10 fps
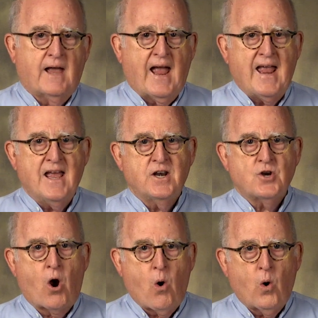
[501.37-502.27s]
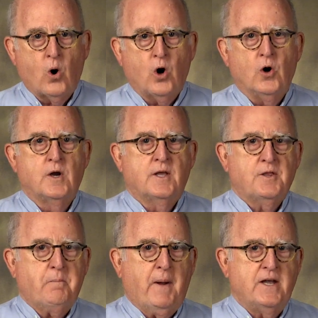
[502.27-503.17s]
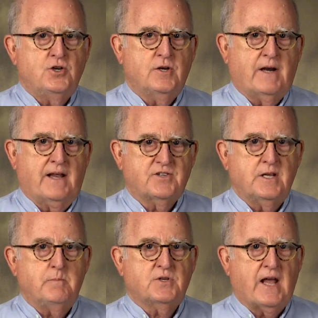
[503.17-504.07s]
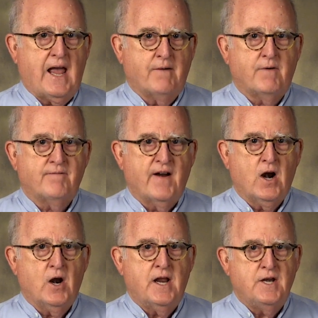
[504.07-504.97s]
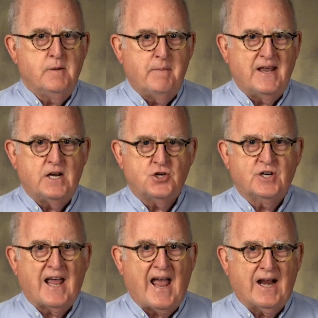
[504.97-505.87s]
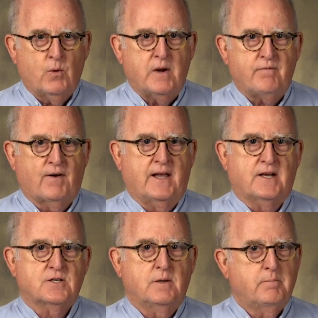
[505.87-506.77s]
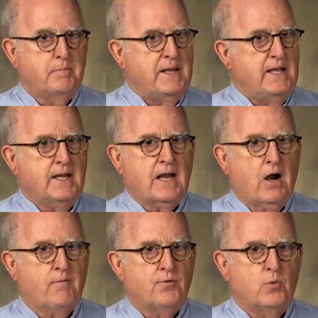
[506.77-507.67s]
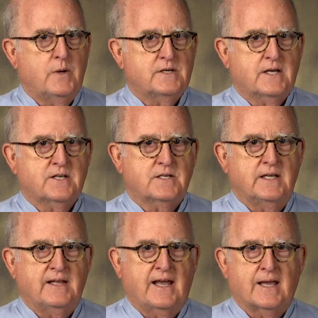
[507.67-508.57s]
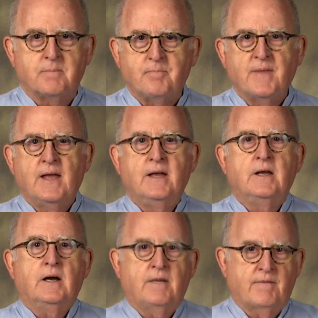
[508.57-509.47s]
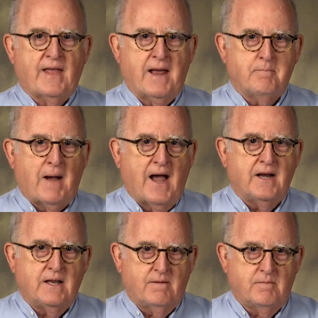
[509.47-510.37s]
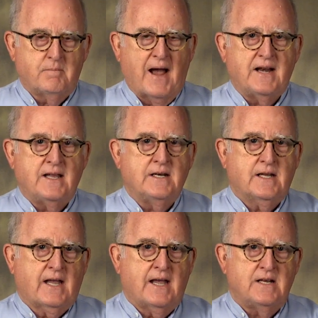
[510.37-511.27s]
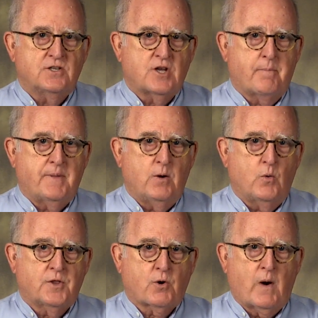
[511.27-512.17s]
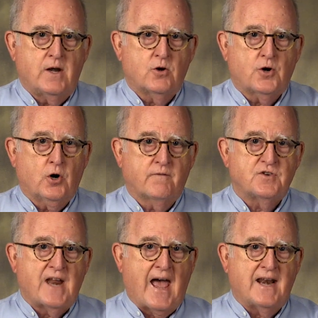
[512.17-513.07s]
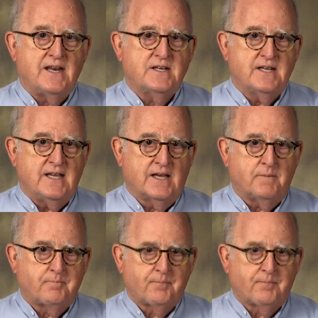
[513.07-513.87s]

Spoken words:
and or the patient seems to have a very diminished gag reflex, be careful when testing that. That might indicate something with cranial nerves 9 and 10.